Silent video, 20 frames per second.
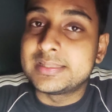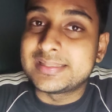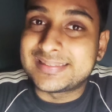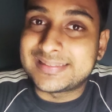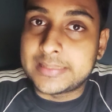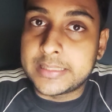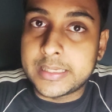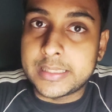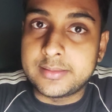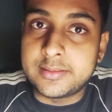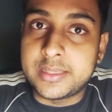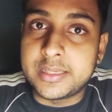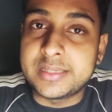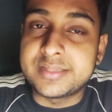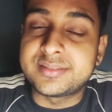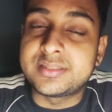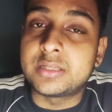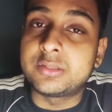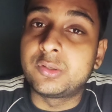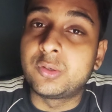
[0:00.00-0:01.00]
Second thing
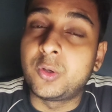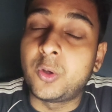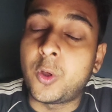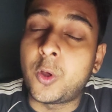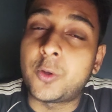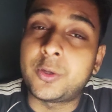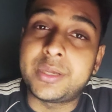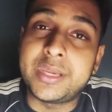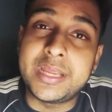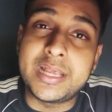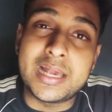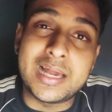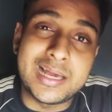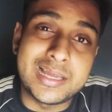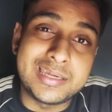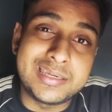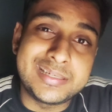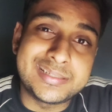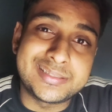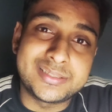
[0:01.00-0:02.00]
is that do not take
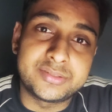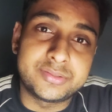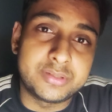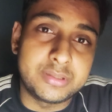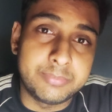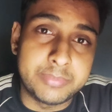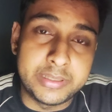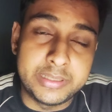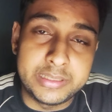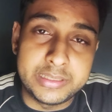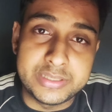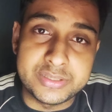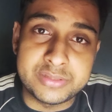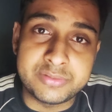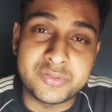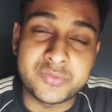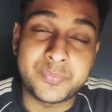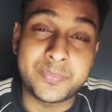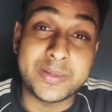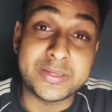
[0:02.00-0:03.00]
unnecessary
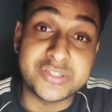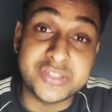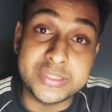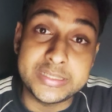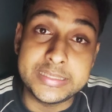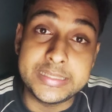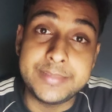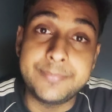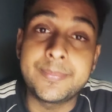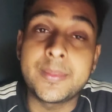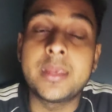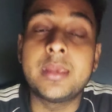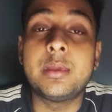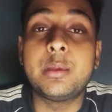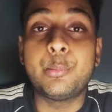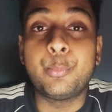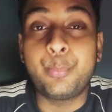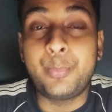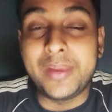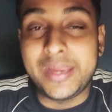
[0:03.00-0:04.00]
medication, especially
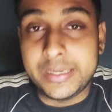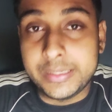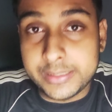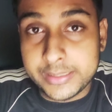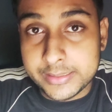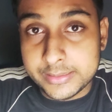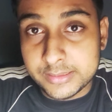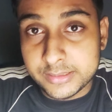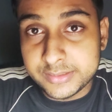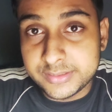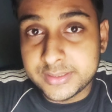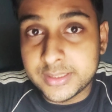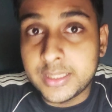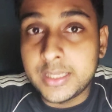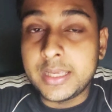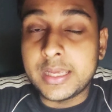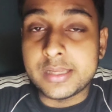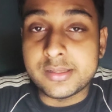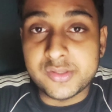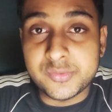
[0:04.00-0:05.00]
painkillers
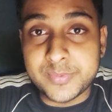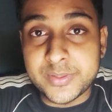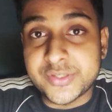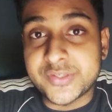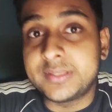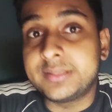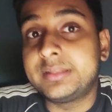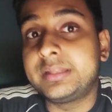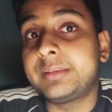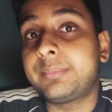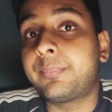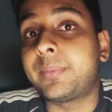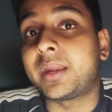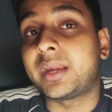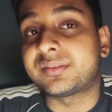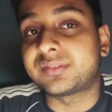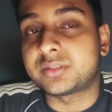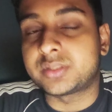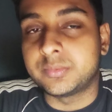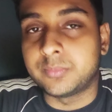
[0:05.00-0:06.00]
and especially the
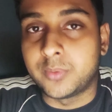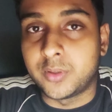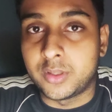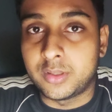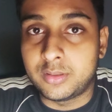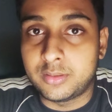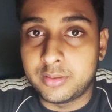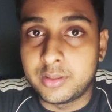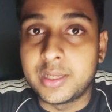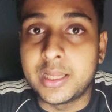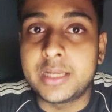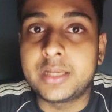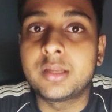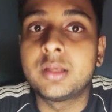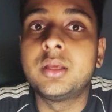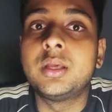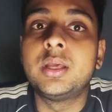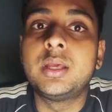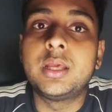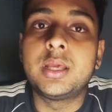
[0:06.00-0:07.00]
paracetamol, right?
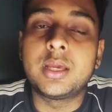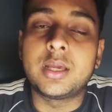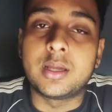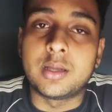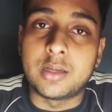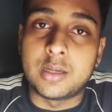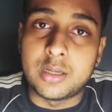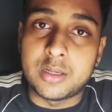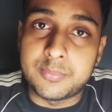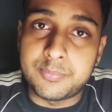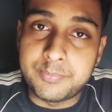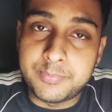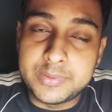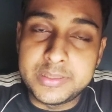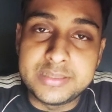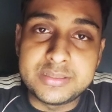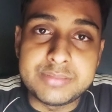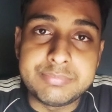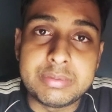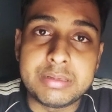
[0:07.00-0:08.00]

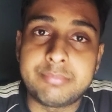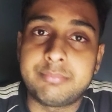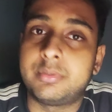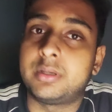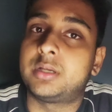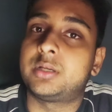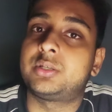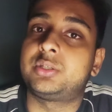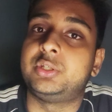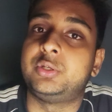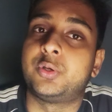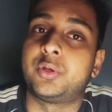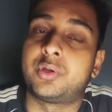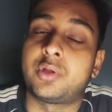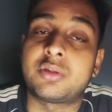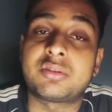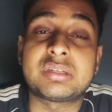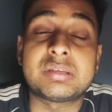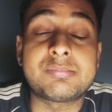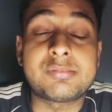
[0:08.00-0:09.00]
Please remember, you're
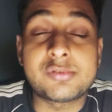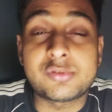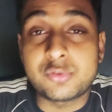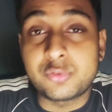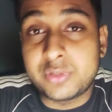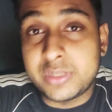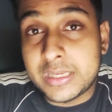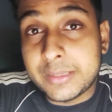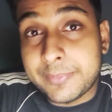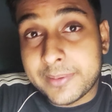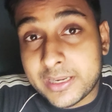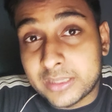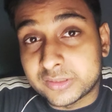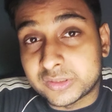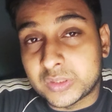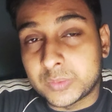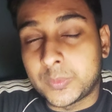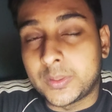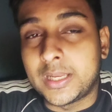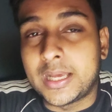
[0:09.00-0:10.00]
not supposed to take
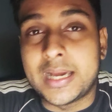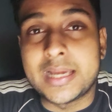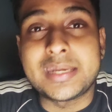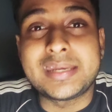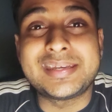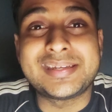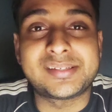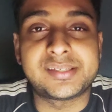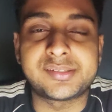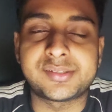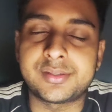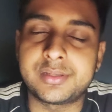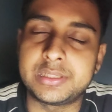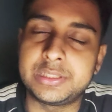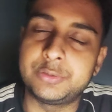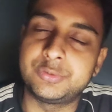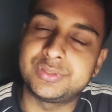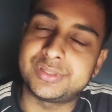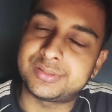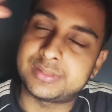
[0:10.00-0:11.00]
paracetamol unnecessary.
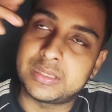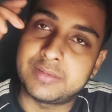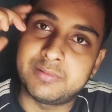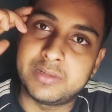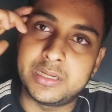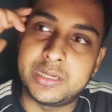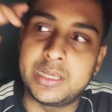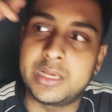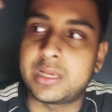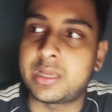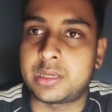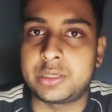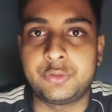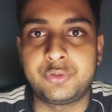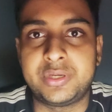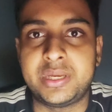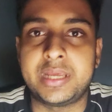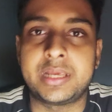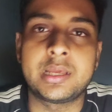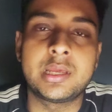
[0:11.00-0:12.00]
You just have a headache and you
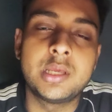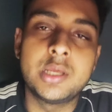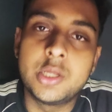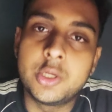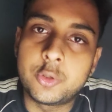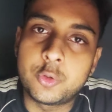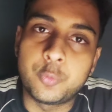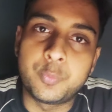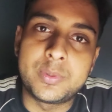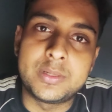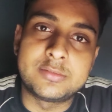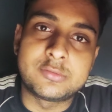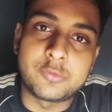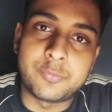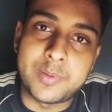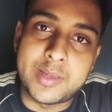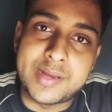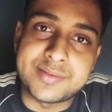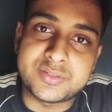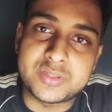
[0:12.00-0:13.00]
take 2 pills of
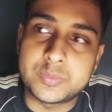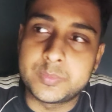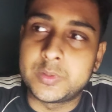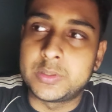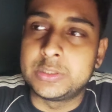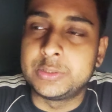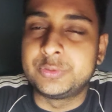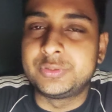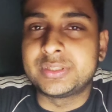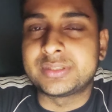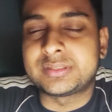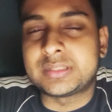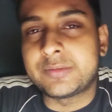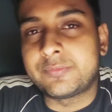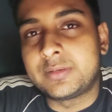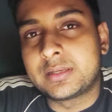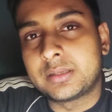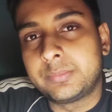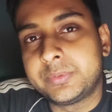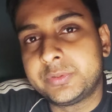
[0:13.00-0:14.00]
paracetamol. You just
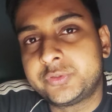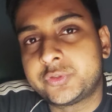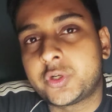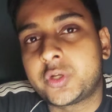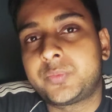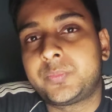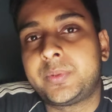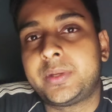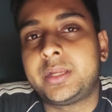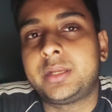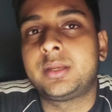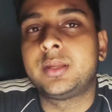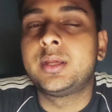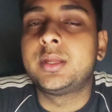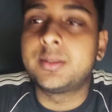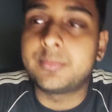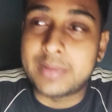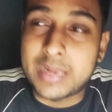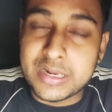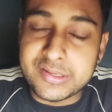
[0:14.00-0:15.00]
have a little bit joint pain,
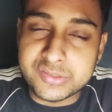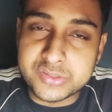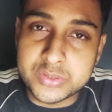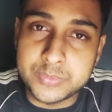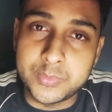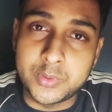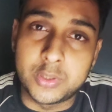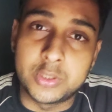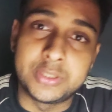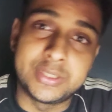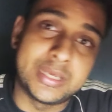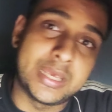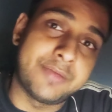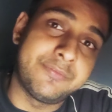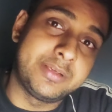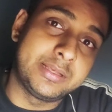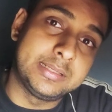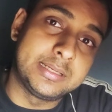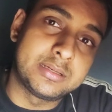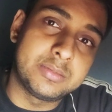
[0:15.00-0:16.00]
paracetamol. You're
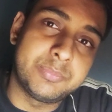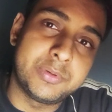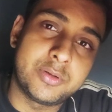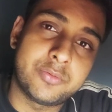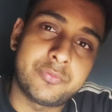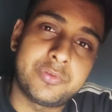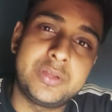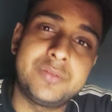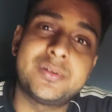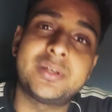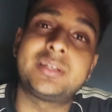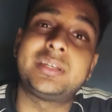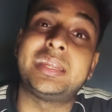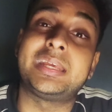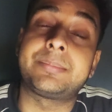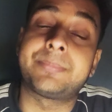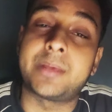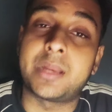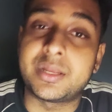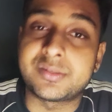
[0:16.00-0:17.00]
having a little bit of fever,
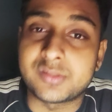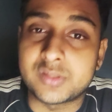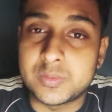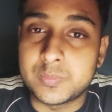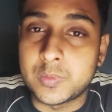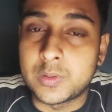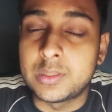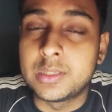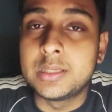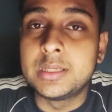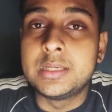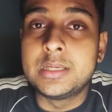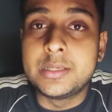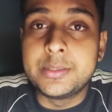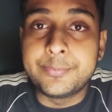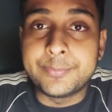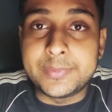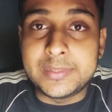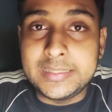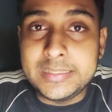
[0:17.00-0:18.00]
take paracetamol.
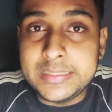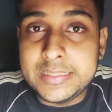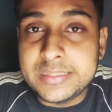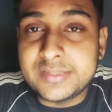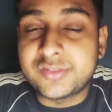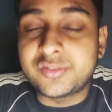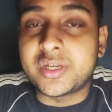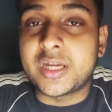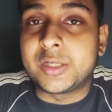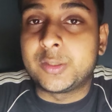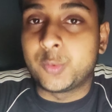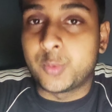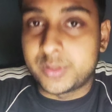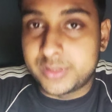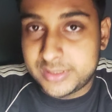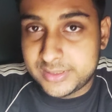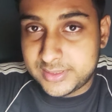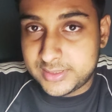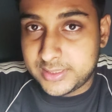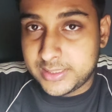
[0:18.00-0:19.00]
Please try to
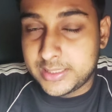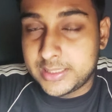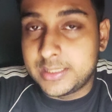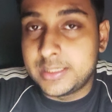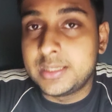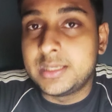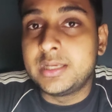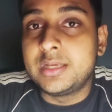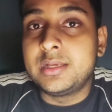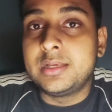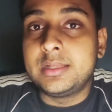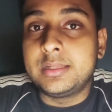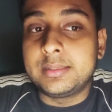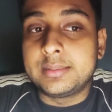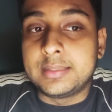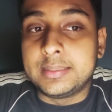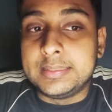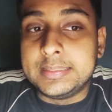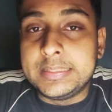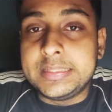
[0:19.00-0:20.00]
understand,
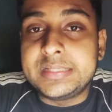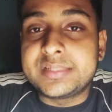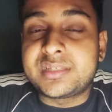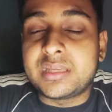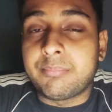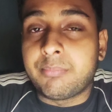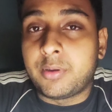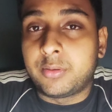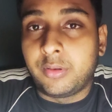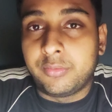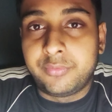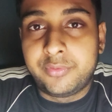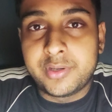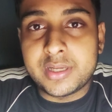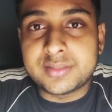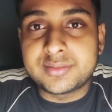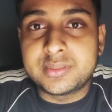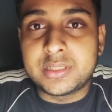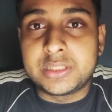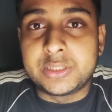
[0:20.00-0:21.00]
the least amount of
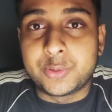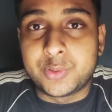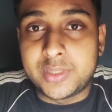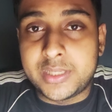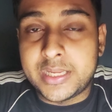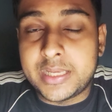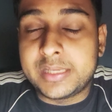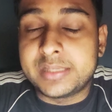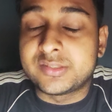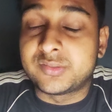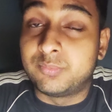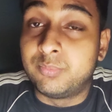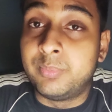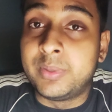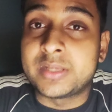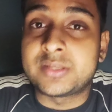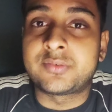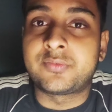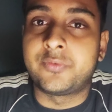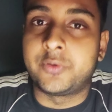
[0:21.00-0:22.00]
drugs that you take is
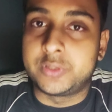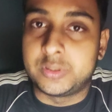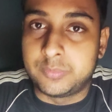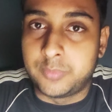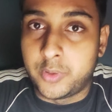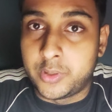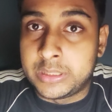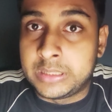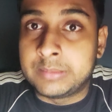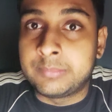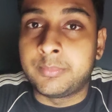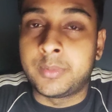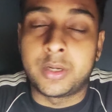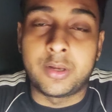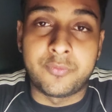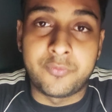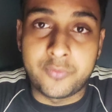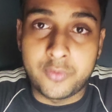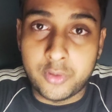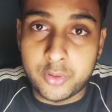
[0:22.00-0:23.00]
best for your body. But
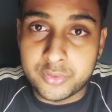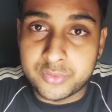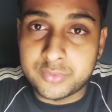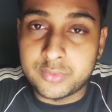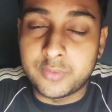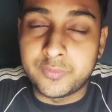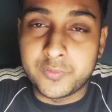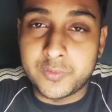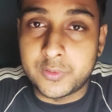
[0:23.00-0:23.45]
of course,